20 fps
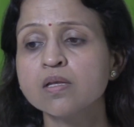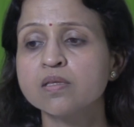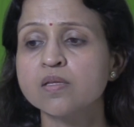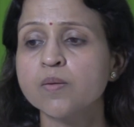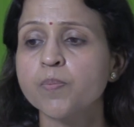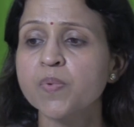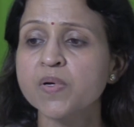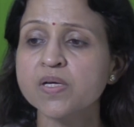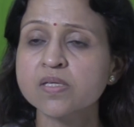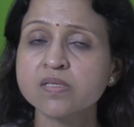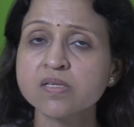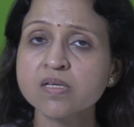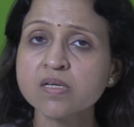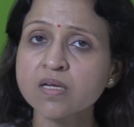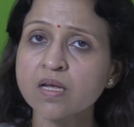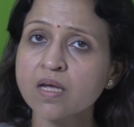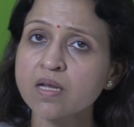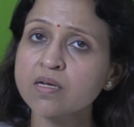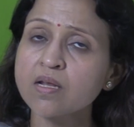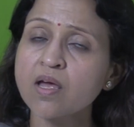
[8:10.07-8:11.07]
The person
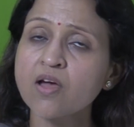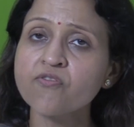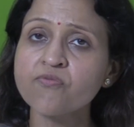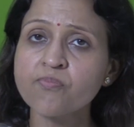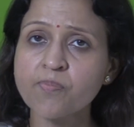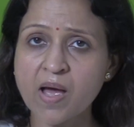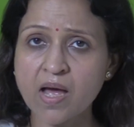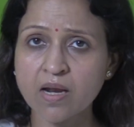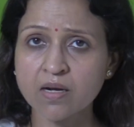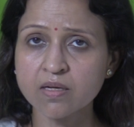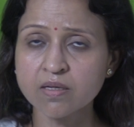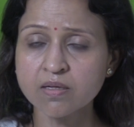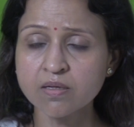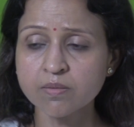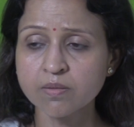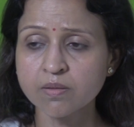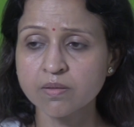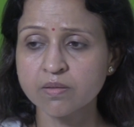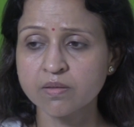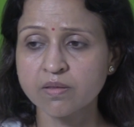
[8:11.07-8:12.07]
can have
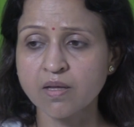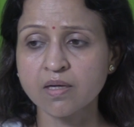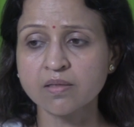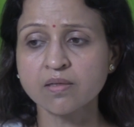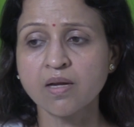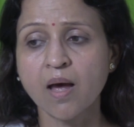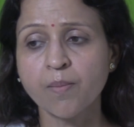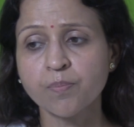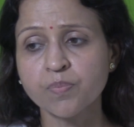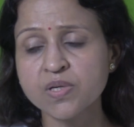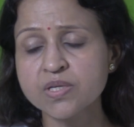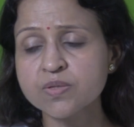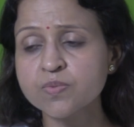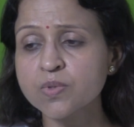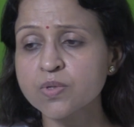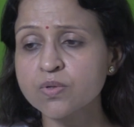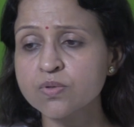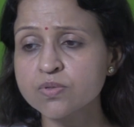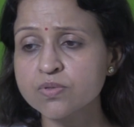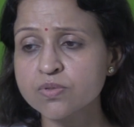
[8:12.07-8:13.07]
pallor, that happens
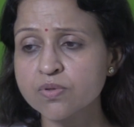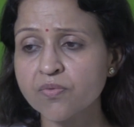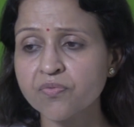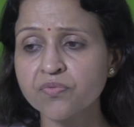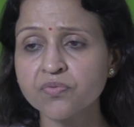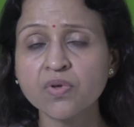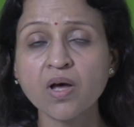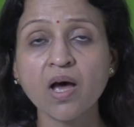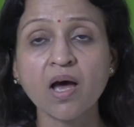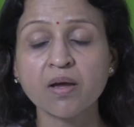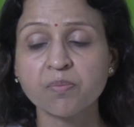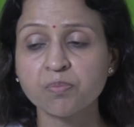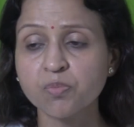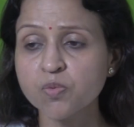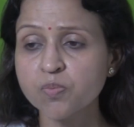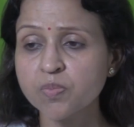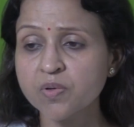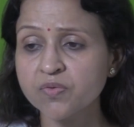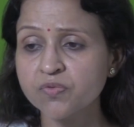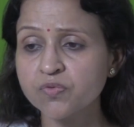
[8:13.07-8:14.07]
because of the
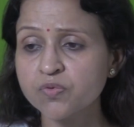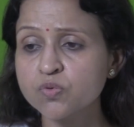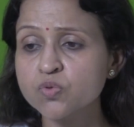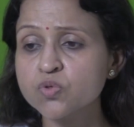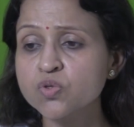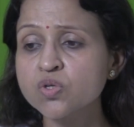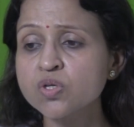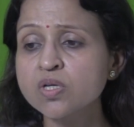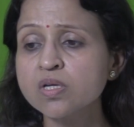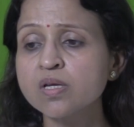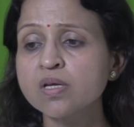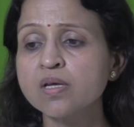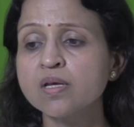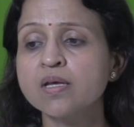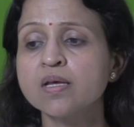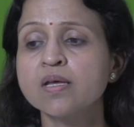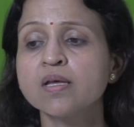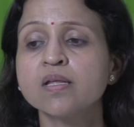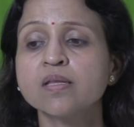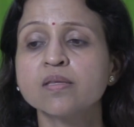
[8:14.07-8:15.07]
hypoperfusion.
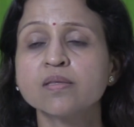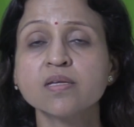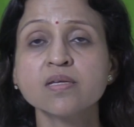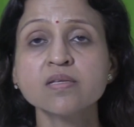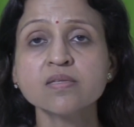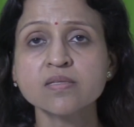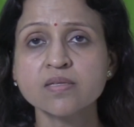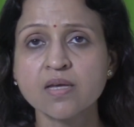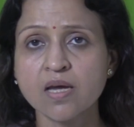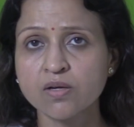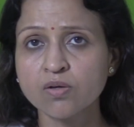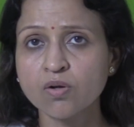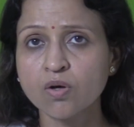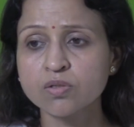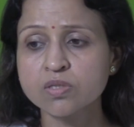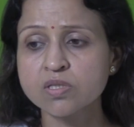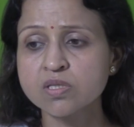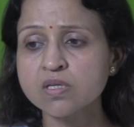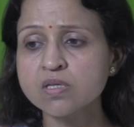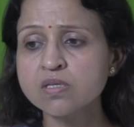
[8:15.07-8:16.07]
Then
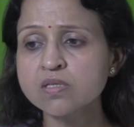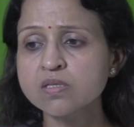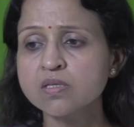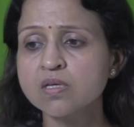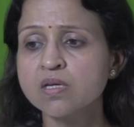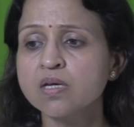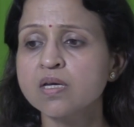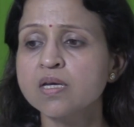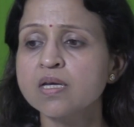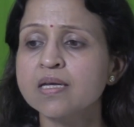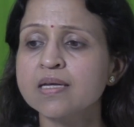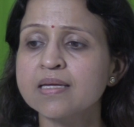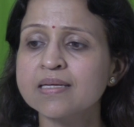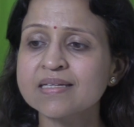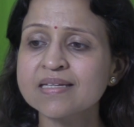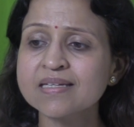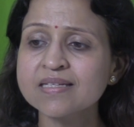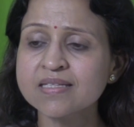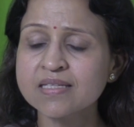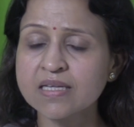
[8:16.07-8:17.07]
cyanosis.
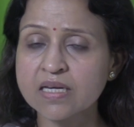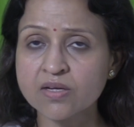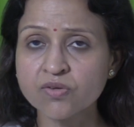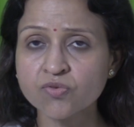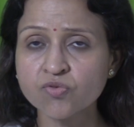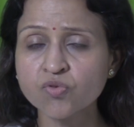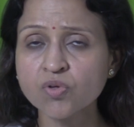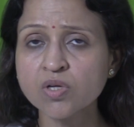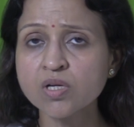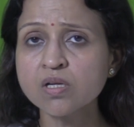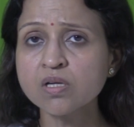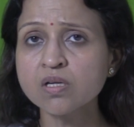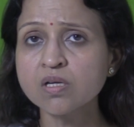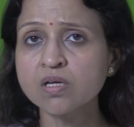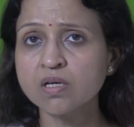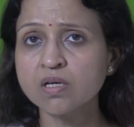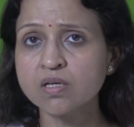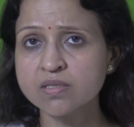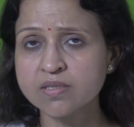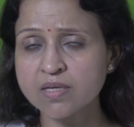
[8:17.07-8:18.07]
It is central
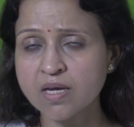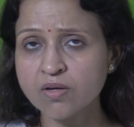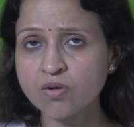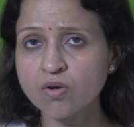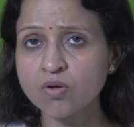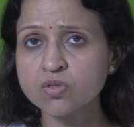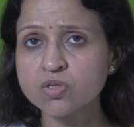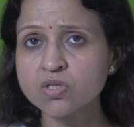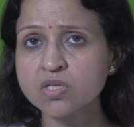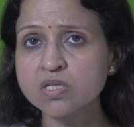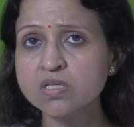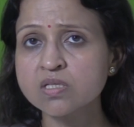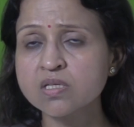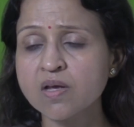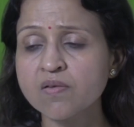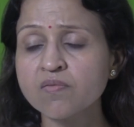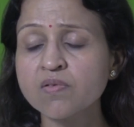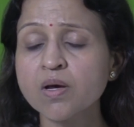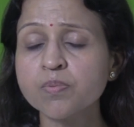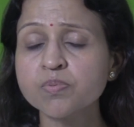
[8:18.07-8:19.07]
cyanosis
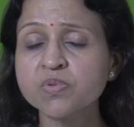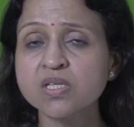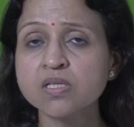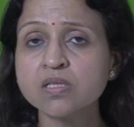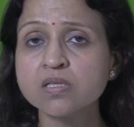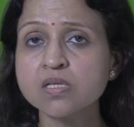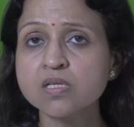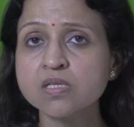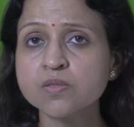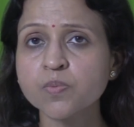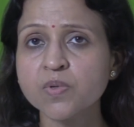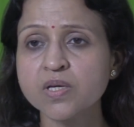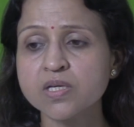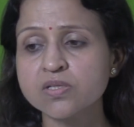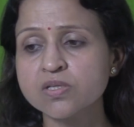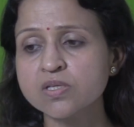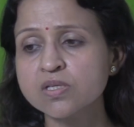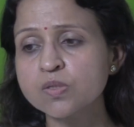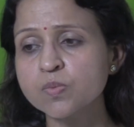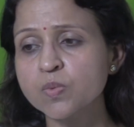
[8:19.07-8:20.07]
develops in these
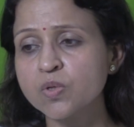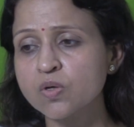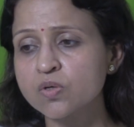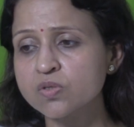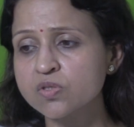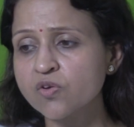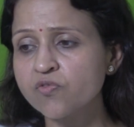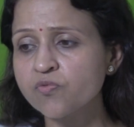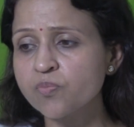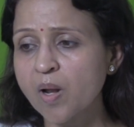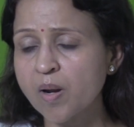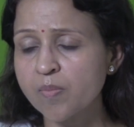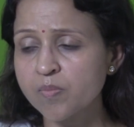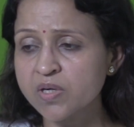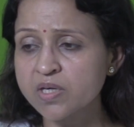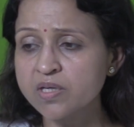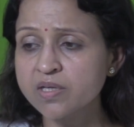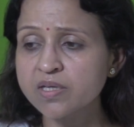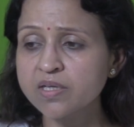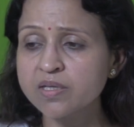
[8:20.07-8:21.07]
patients because of
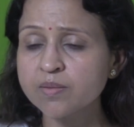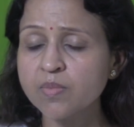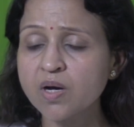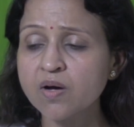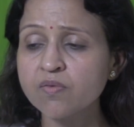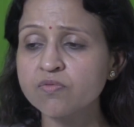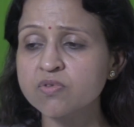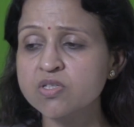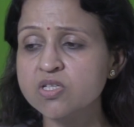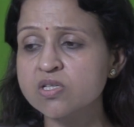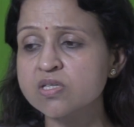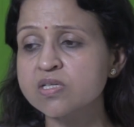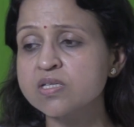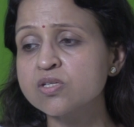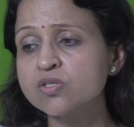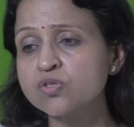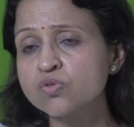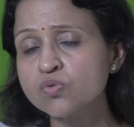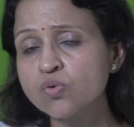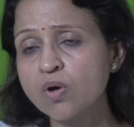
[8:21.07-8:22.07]
pulmonary edema, which
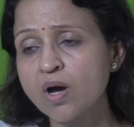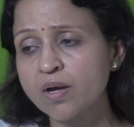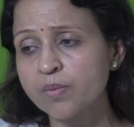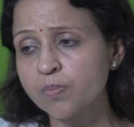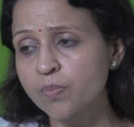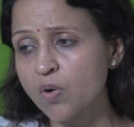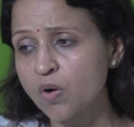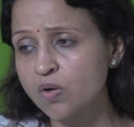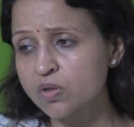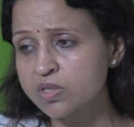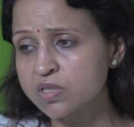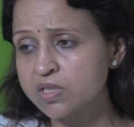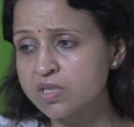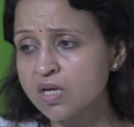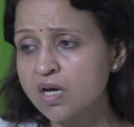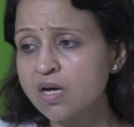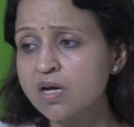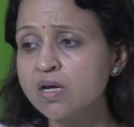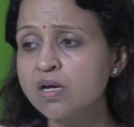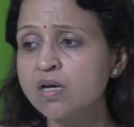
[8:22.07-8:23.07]
leads to
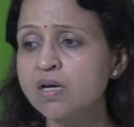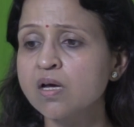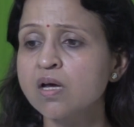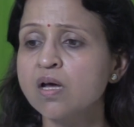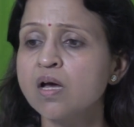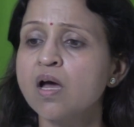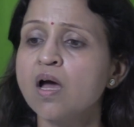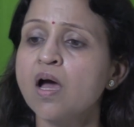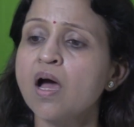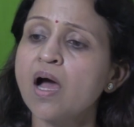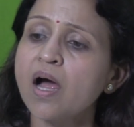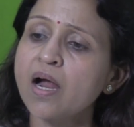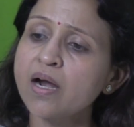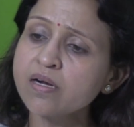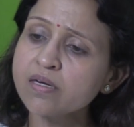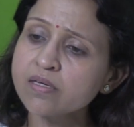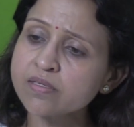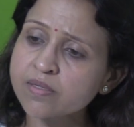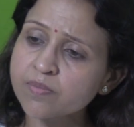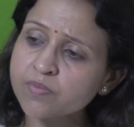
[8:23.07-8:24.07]
hypoxia,
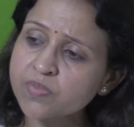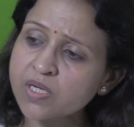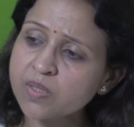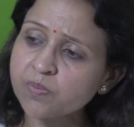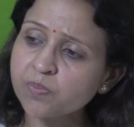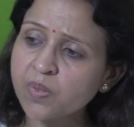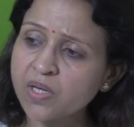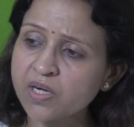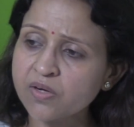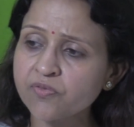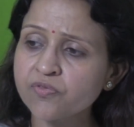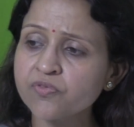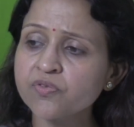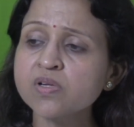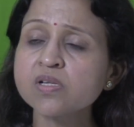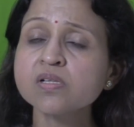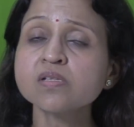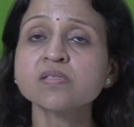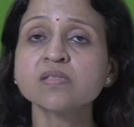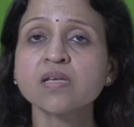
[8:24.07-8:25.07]
and sometimes
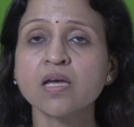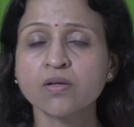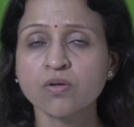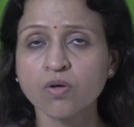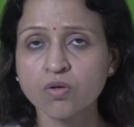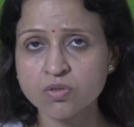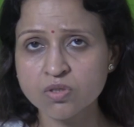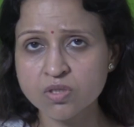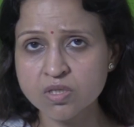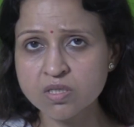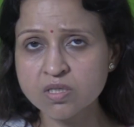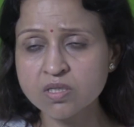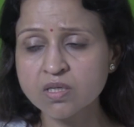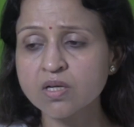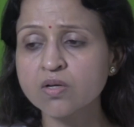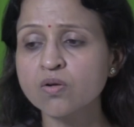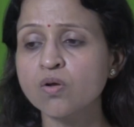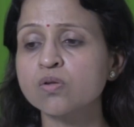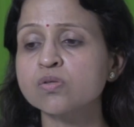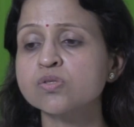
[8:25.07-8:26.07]
peripheral cyanosis
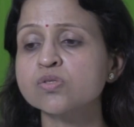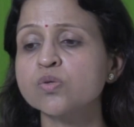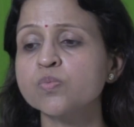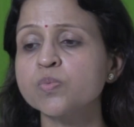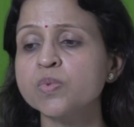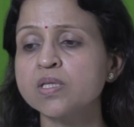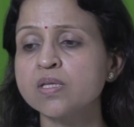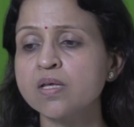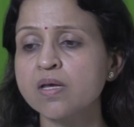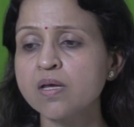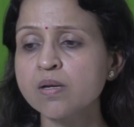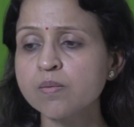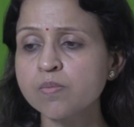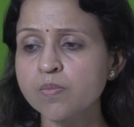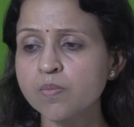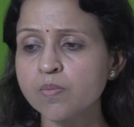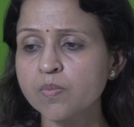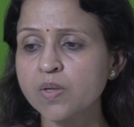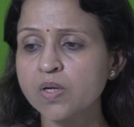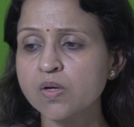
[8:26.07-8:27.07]
can also be
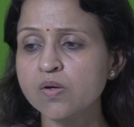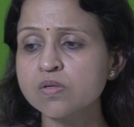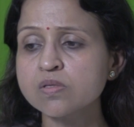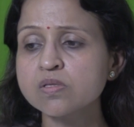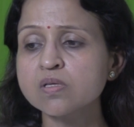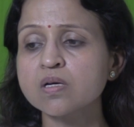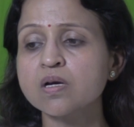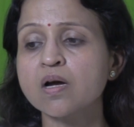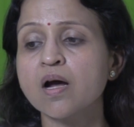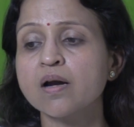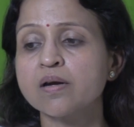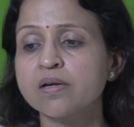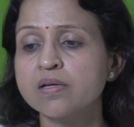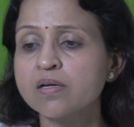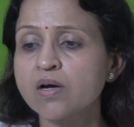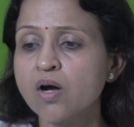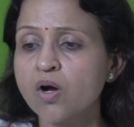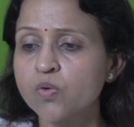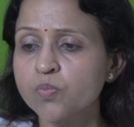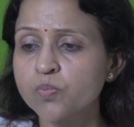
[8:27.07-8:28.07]
there because the
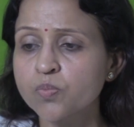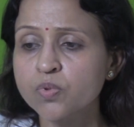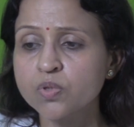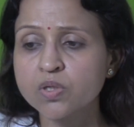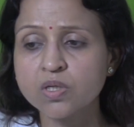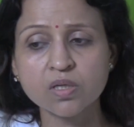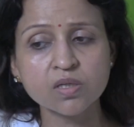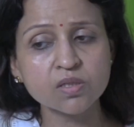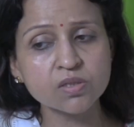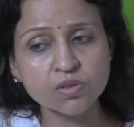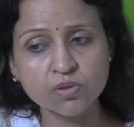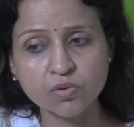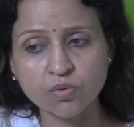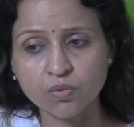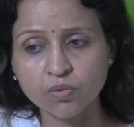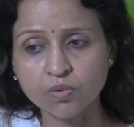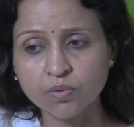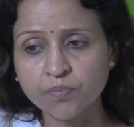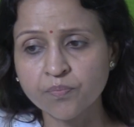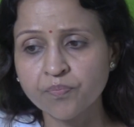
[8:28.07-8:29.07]
cardiac output is low.